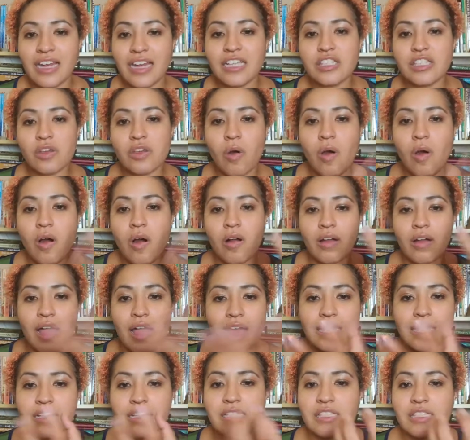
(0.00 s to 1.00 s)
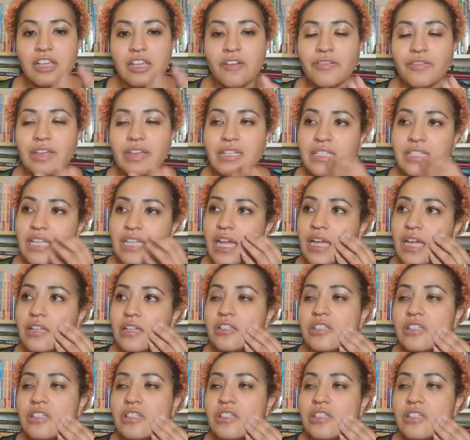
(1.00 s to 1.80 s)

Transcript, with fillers: It's all kind of self contained.